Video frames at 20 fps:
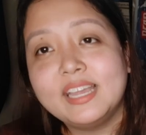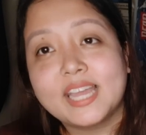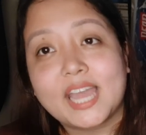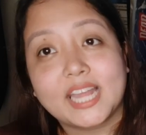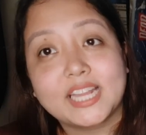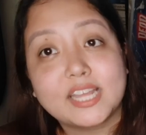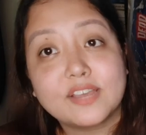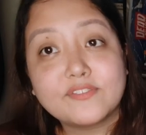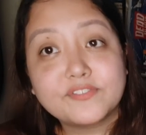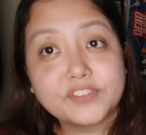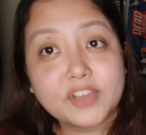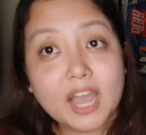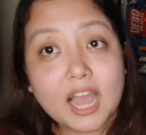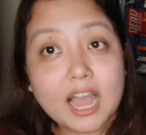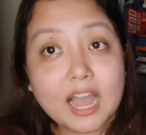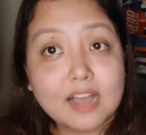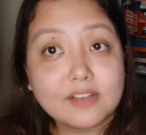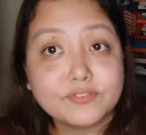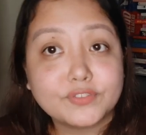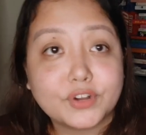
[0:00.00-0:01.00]
And if you
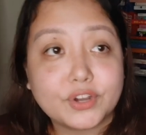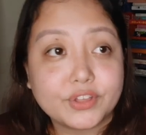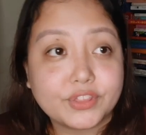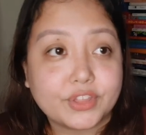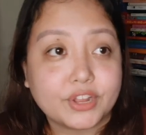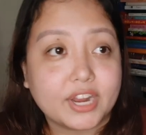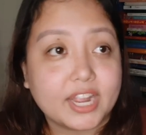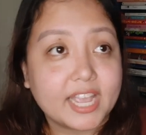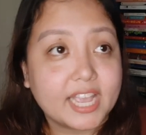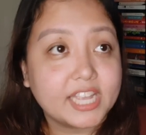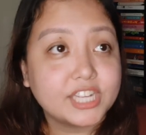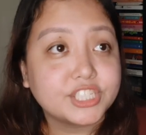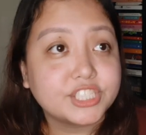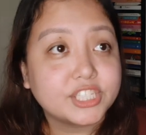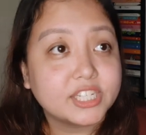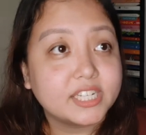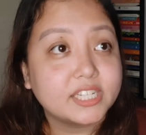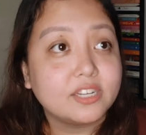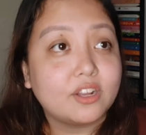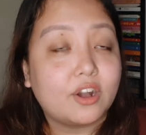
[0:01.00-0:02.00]
have other
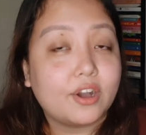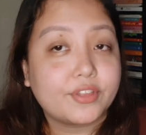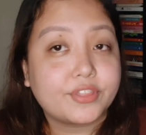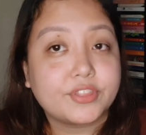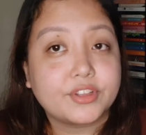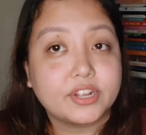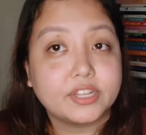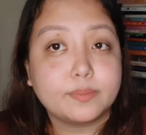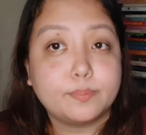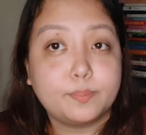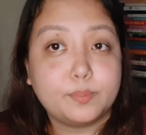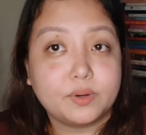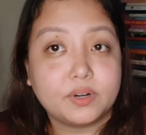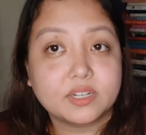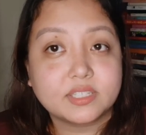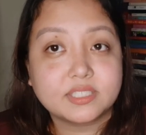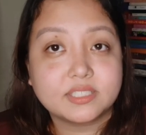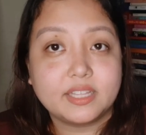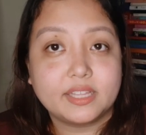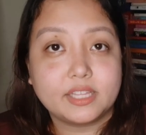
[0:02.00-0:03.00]
Asian authored
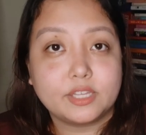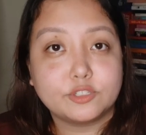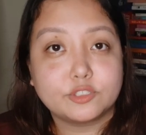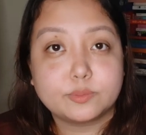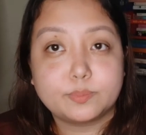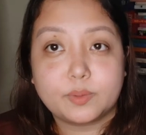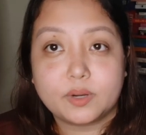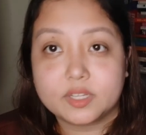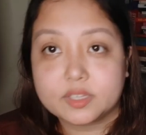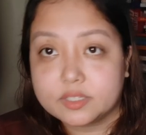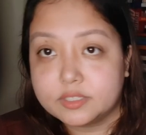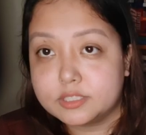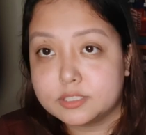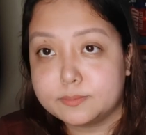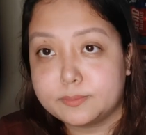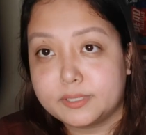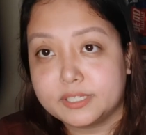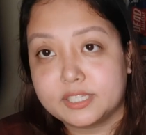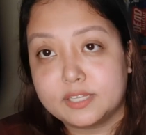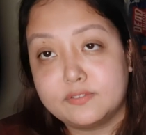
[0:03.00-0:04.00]
books that you spot on
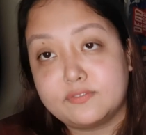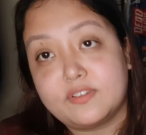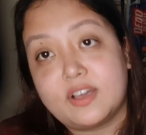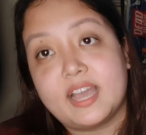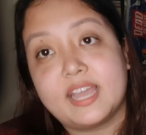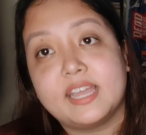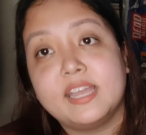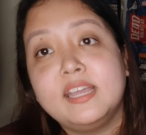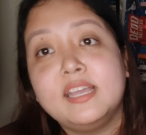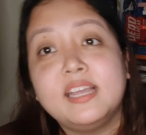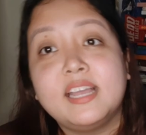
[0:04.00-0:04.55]
Spotify,